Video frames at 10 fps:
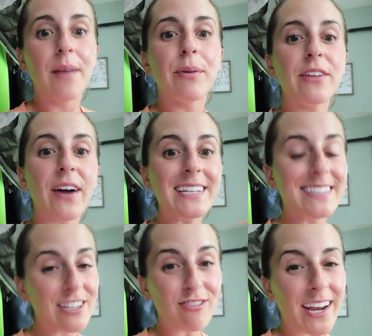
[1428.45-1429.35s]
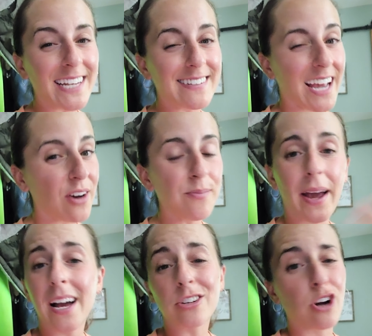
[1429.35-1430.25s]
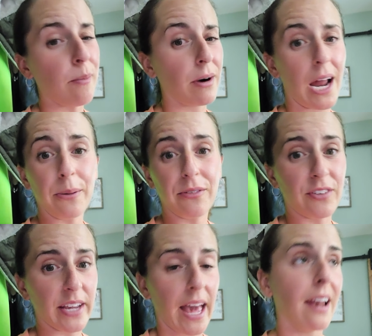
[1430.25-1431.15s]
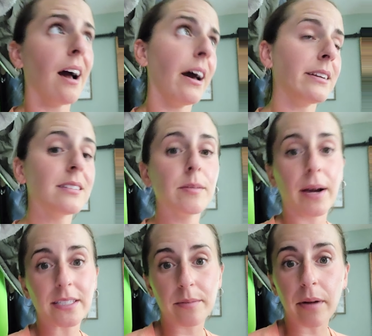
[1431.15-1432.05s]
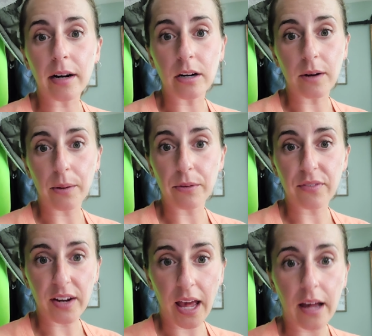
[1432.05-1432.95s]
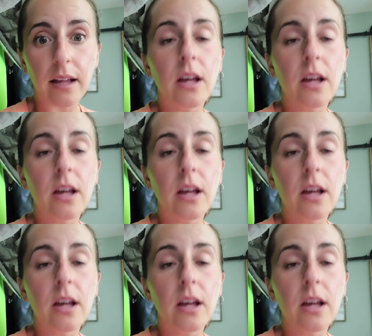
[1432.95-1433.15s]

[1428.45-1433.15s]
But if I didn't write it down by October, I would forget. Honestly, by tomorrow, I would forget.